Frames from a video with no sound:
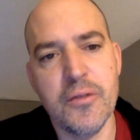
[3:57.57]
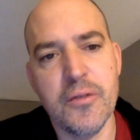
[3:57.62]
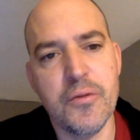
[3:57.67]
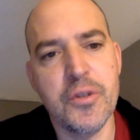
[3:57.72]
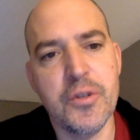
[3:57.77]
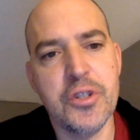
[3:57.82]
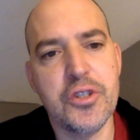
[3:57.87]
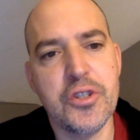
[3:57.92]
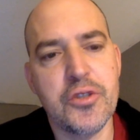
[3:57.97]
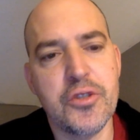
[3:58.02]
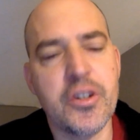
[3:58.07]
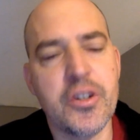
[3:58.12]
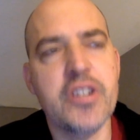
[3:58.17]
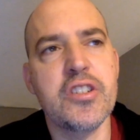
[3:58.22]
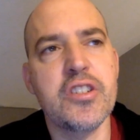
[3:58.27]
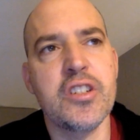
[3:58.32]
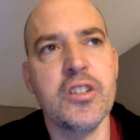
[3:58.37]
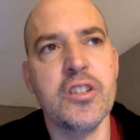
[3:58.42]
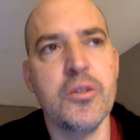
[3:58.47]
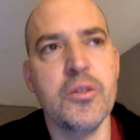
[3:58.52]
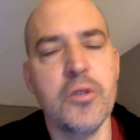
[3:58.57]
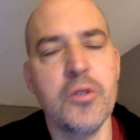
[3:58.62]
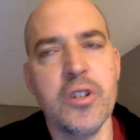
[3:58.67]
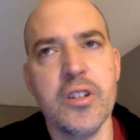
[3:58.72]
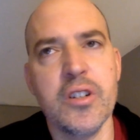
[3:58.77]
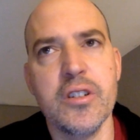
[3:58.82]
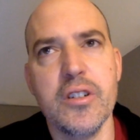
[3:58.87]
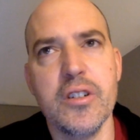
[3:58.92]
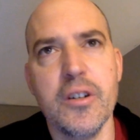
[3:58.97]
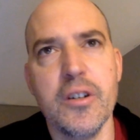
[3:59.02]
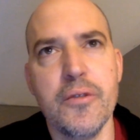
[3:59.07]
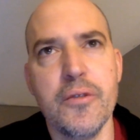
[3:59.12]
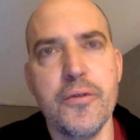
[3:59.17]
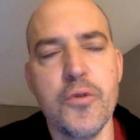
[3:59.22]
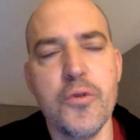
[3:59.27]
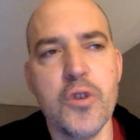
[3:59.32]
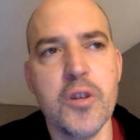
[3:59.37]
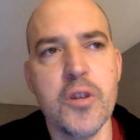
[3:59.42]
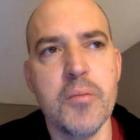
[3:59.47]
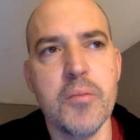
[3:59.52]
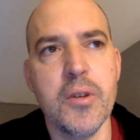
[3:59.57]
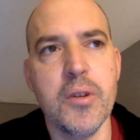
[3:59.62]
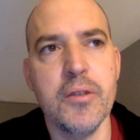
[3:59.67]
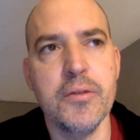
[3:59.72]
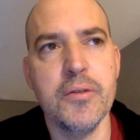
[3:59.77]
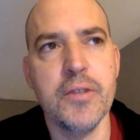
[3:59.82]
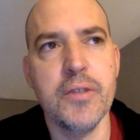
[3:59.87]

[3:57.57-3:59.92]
restriction, or a form of